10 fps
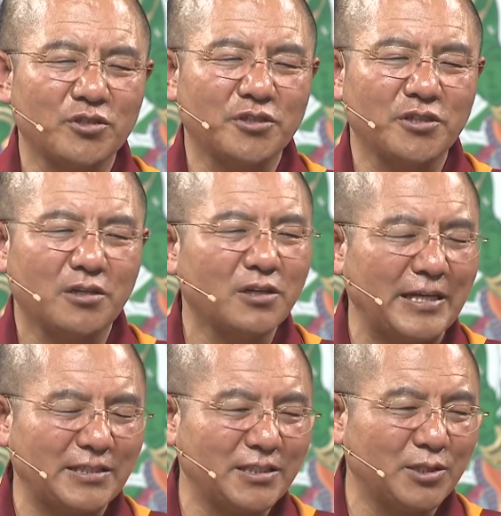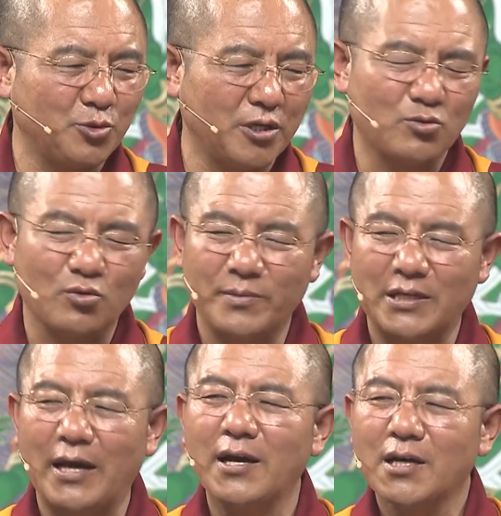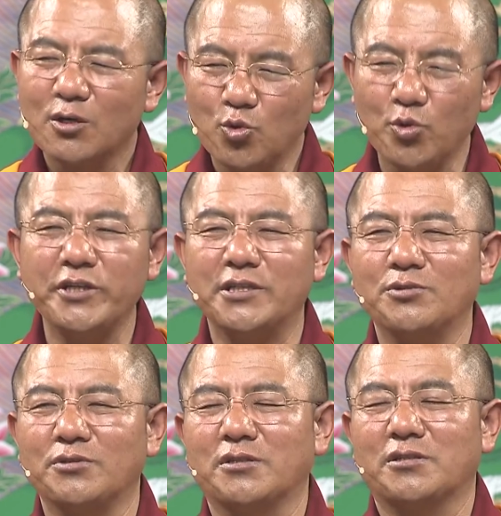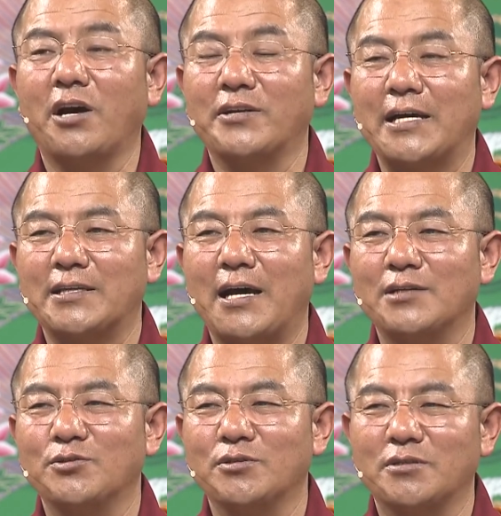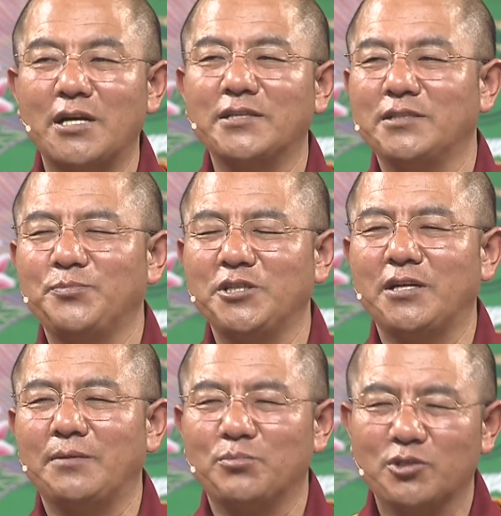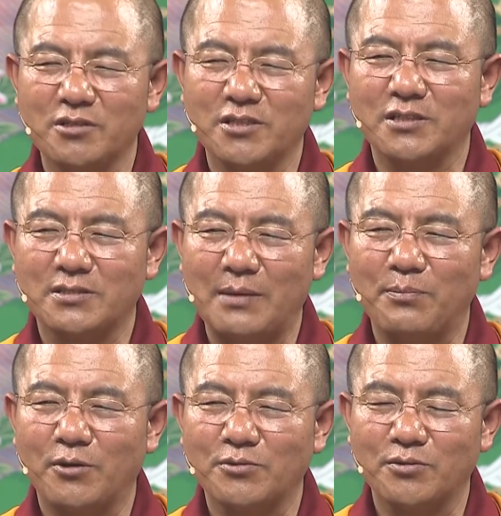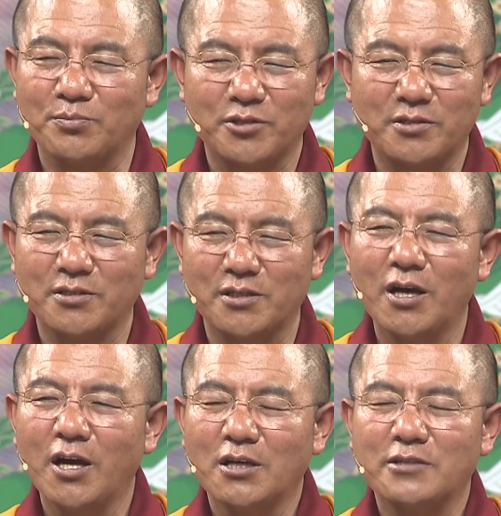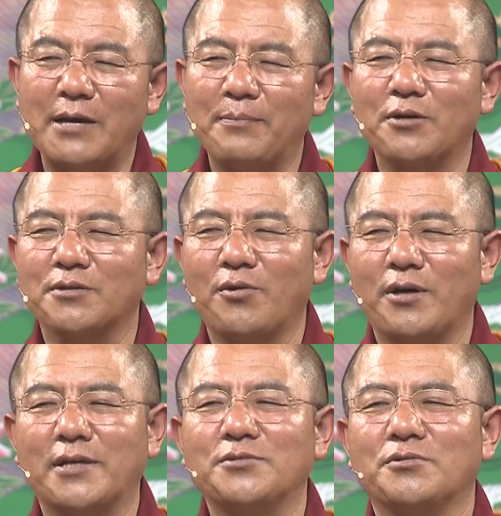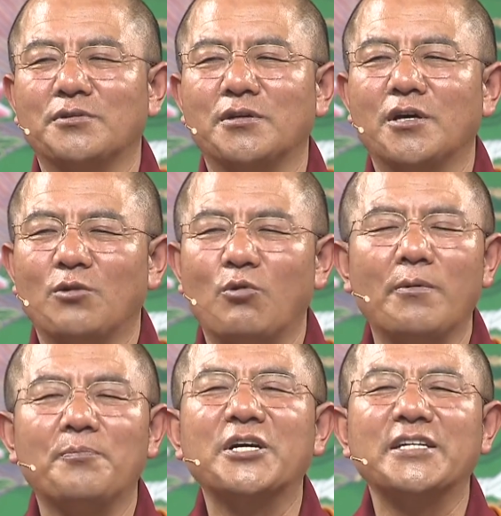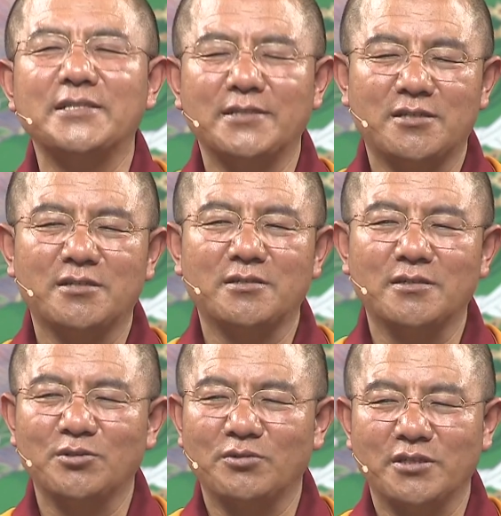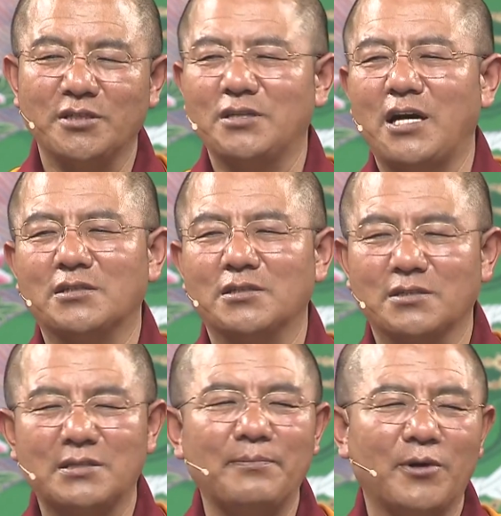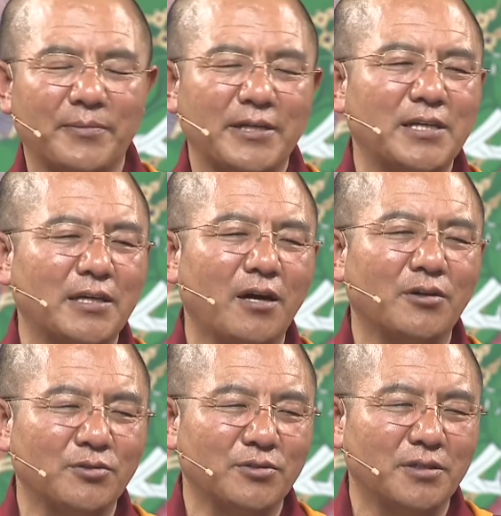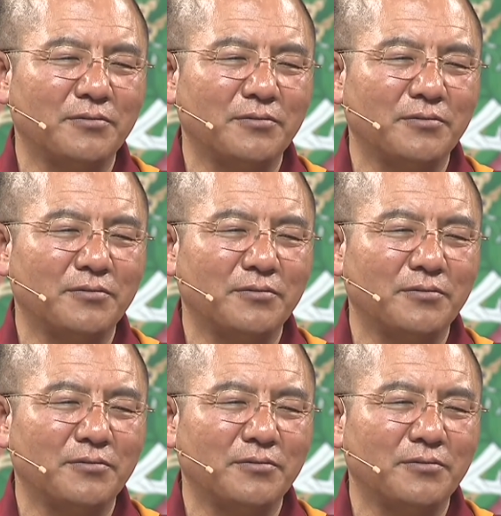While he was in prison, he was asked to renounce his devotion to Buddhism. Since he refused firmly, the prison guards gave him a hard time. They